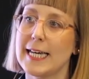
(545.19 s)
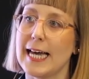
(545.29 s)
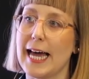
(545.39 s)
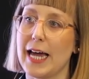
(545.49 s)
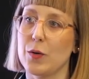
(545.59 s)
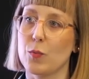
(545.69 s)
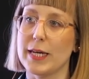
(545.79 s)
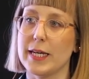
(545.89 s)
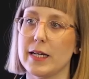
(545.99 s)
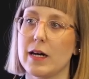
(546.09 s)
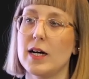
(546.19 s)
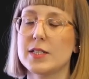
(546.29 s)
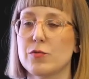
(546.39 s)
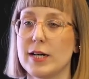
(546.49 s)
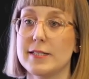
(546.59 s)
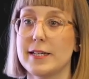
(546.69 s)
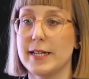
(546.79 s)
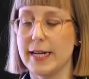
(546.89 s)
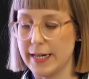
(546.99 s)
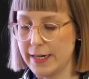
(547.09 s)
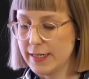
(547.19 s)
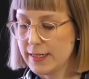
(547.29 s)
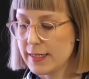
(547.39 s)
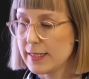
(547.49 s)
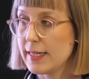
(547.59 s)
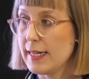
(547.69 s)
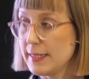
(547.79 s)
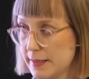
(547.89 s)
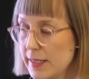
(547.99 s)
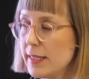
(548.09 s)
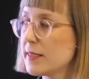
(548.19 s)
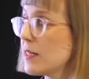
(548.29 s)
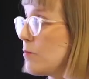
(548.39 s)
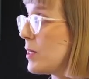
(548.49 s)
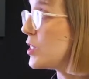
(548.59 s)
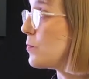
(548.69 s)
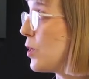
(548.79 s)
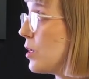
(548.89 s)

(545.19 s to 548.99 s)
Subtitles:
and we iterated it in some small